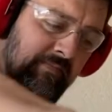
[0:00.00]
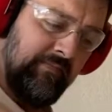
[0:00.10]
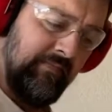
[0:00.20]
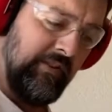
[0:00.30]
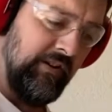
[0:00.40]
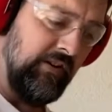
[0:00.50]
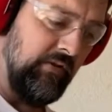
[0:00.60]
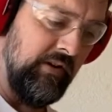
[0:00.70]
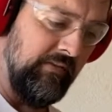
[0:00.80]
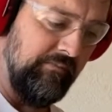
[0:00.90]
I'll go
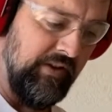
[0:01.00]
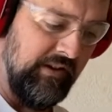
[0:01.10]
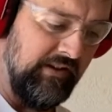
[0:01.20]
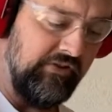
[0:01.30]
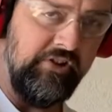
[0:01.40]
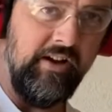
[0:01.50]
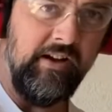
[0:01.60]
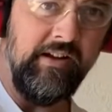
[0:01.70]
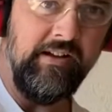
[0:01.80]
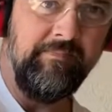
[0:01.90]
ahead and plug the saw
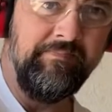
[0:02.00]
in.